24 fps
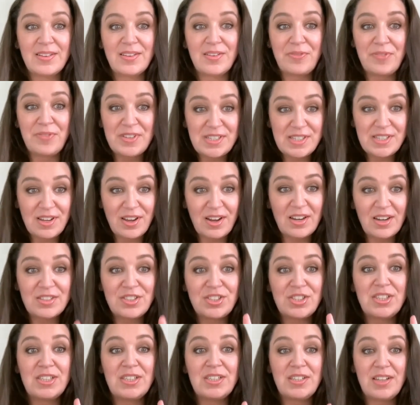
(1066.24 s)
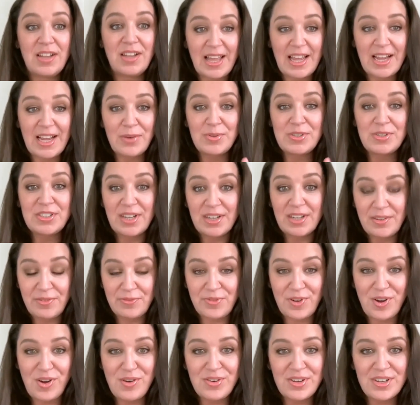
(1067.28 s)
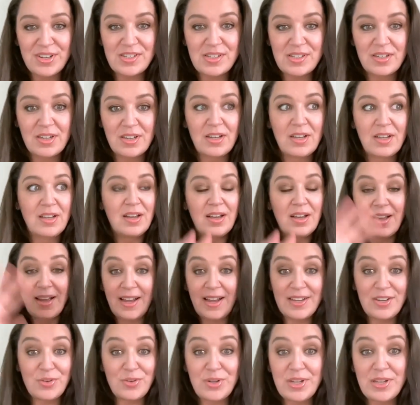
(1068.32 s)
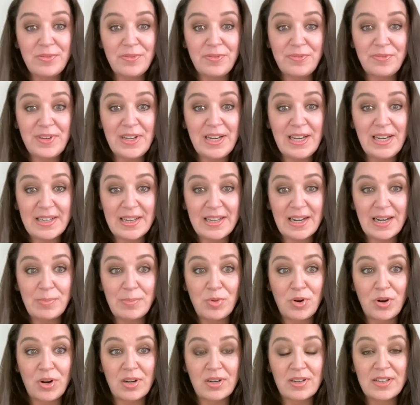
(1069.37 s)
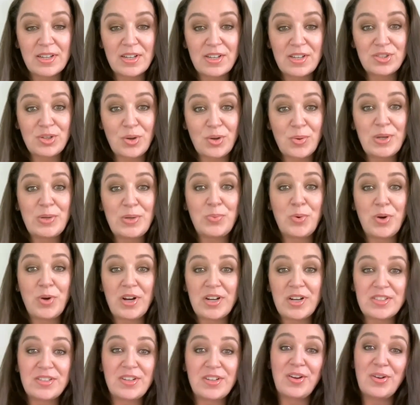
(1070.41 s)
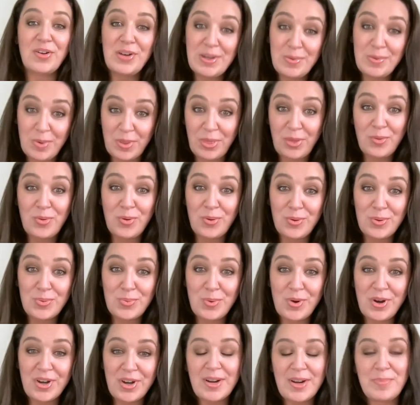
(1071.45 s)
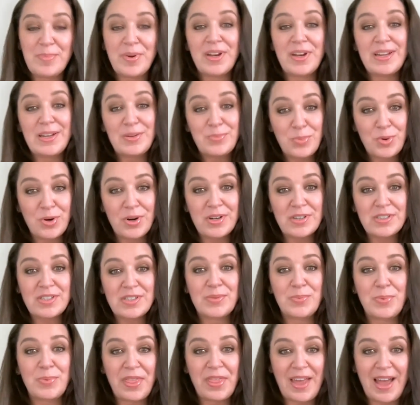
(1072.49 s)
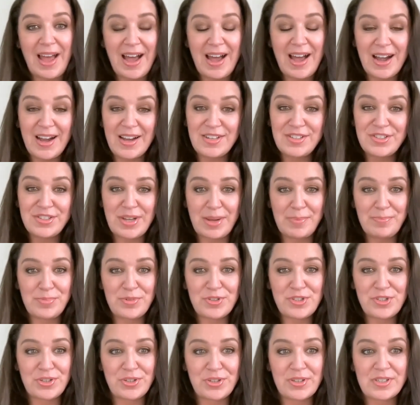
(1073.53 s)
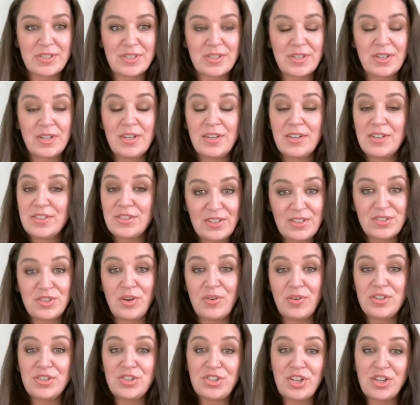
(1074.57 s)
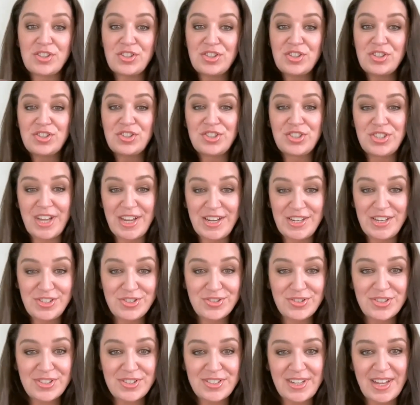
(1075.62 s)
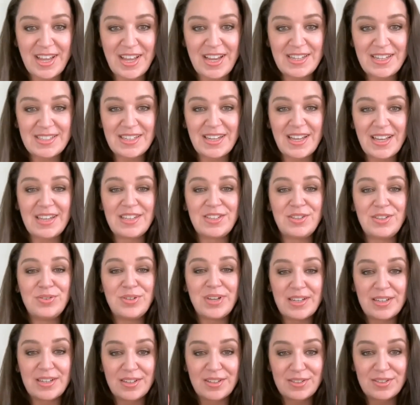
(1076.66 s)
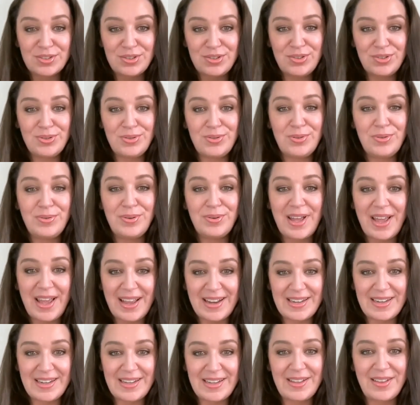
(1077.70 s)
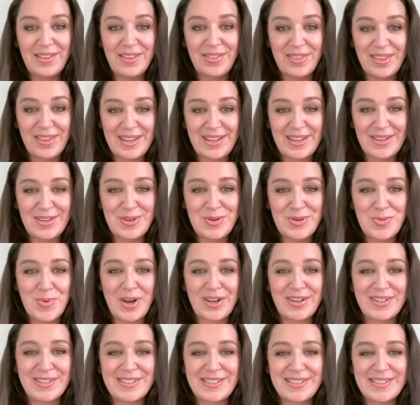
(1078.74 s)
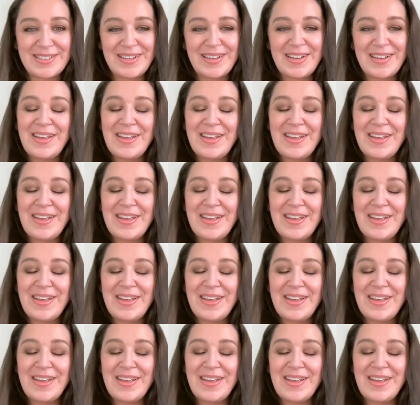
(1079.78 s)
physiology, the language, and the focus, I don't even feel it anymore. So it works not only with cold water, but it works with high temperatures. So just change your state and you can do anything you want.